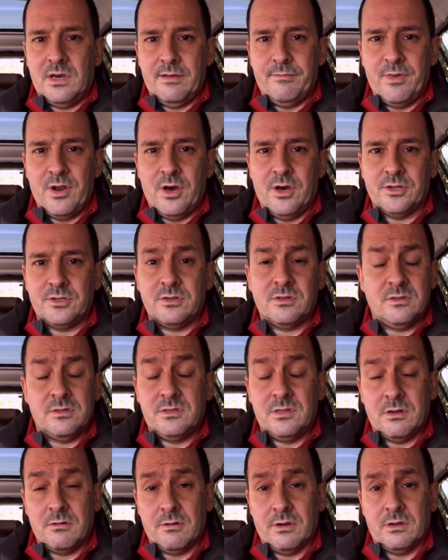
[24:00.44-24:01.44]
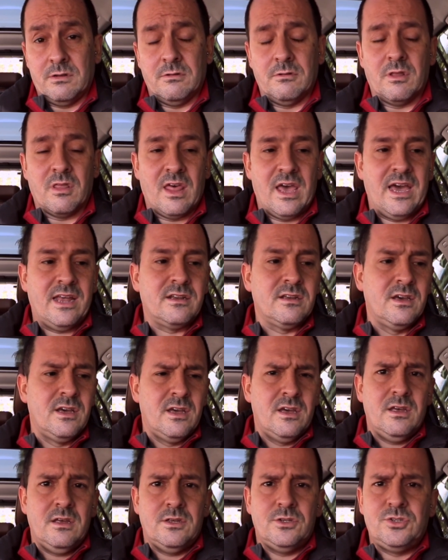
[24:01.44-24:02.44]
I'm not considering doing that.
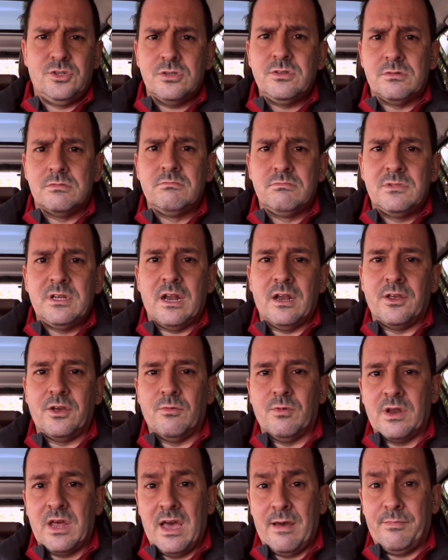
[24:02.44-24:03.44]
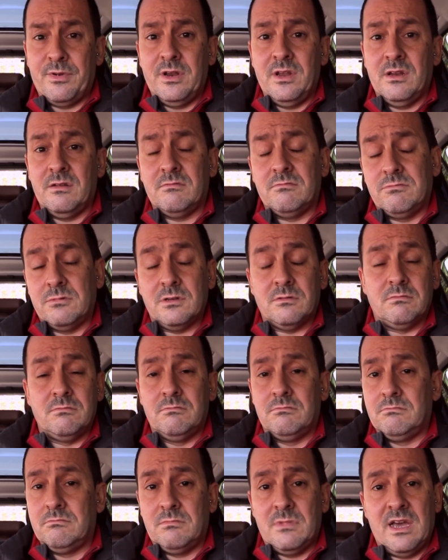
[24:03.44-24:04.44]
It's just telling you what happened, and well,
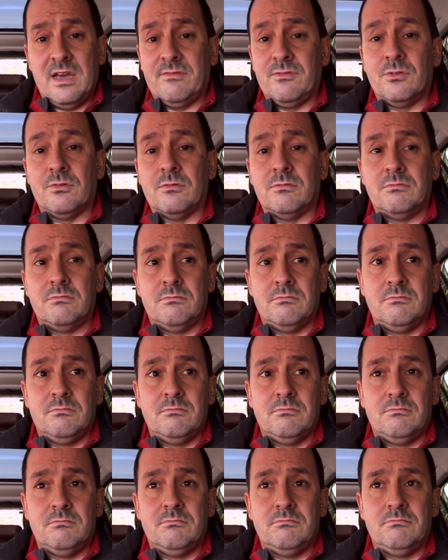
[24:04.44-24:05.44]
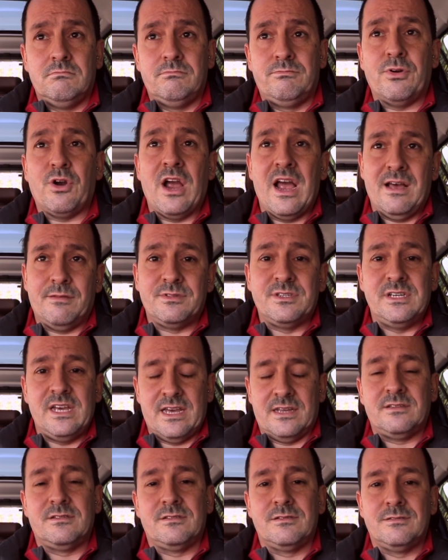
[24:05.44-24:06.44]
I have no. Perhaps
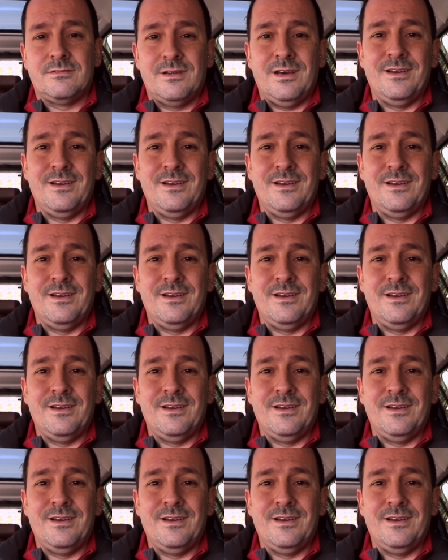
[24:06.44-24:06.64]
yes,